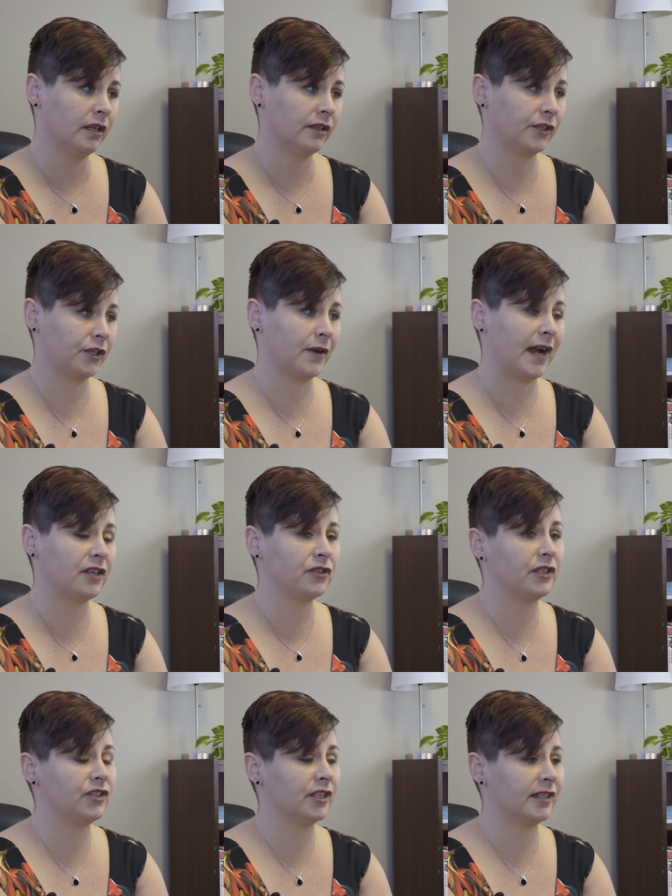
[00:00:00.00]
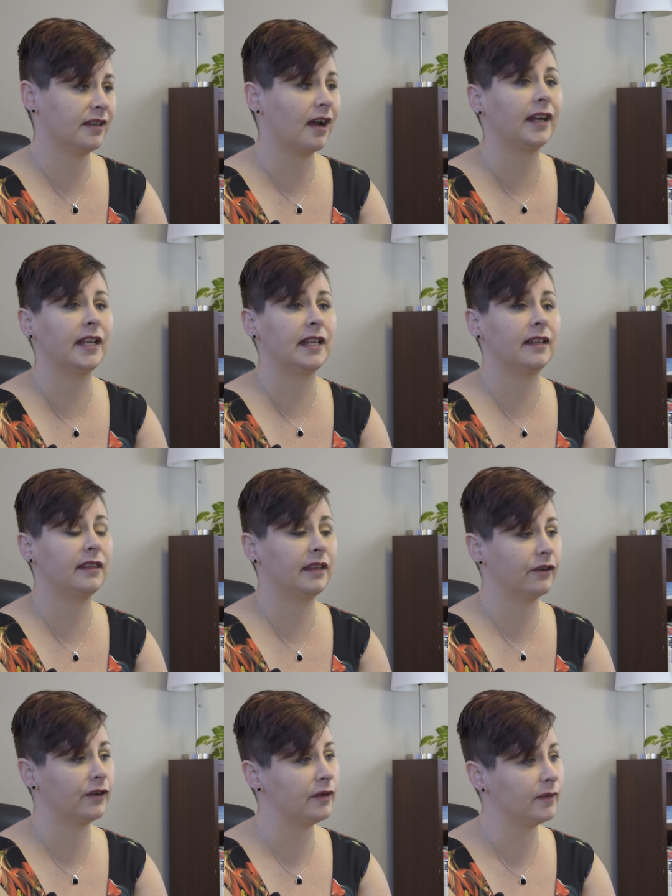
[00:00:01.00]
So you're actually just not getting
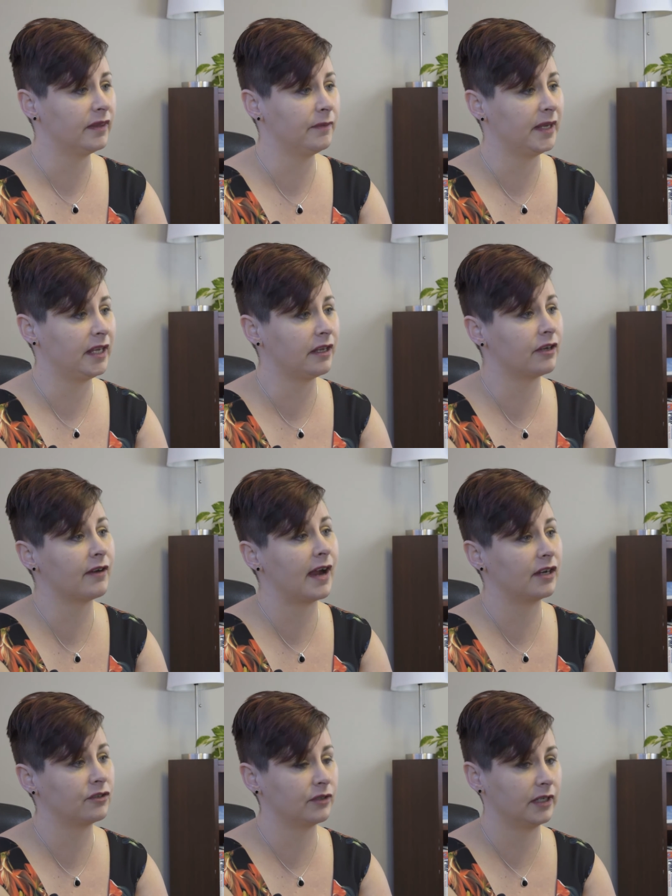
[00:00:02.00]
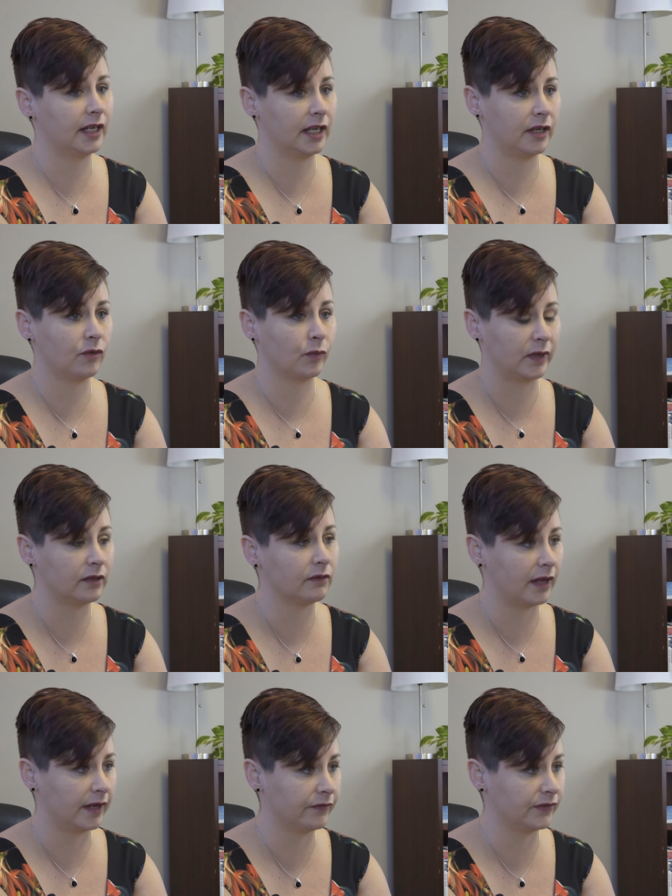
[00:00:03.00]
theory with me, you're actually getting real
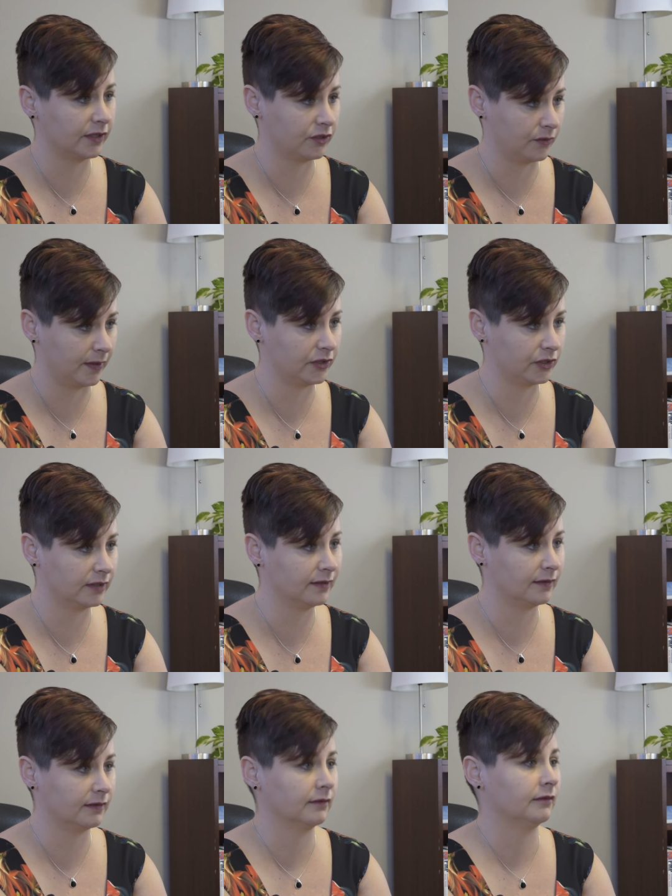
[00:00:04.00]
life situations.